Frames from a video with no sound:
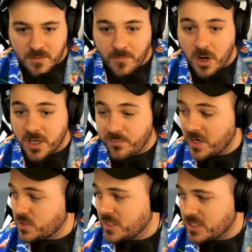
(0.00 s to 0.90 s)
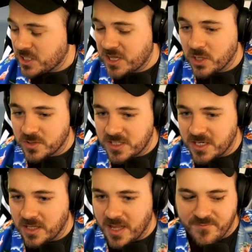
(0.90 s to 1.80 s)
Market price of this is
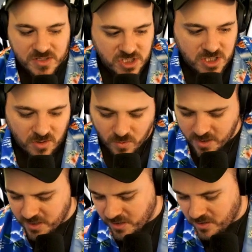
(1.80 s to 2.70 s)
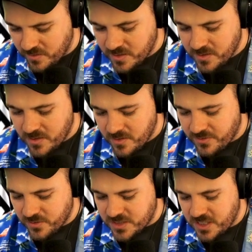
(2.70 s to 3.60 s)
1311. So we're going to go
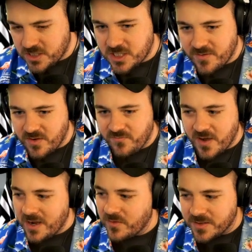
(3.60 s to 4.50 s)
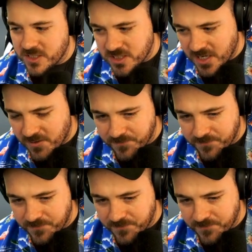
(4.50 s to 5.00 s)
1375 on this now.